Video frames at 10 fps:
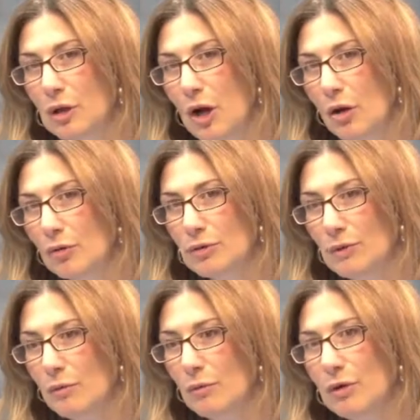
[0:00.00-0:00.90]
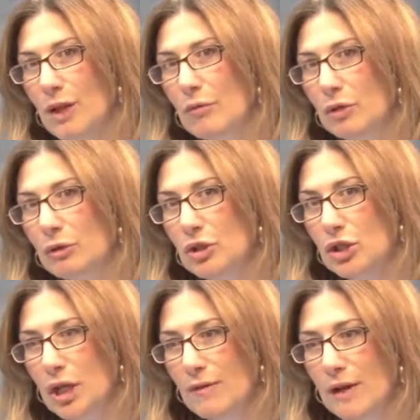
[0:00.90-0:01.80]
goals around what they want to
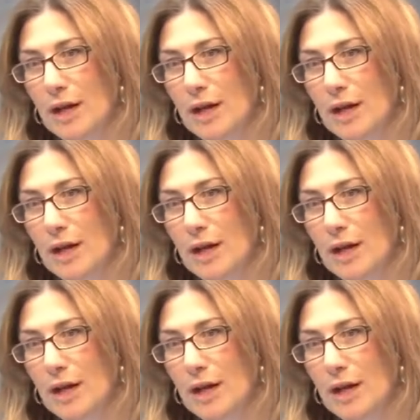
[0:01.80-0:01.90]
achieve,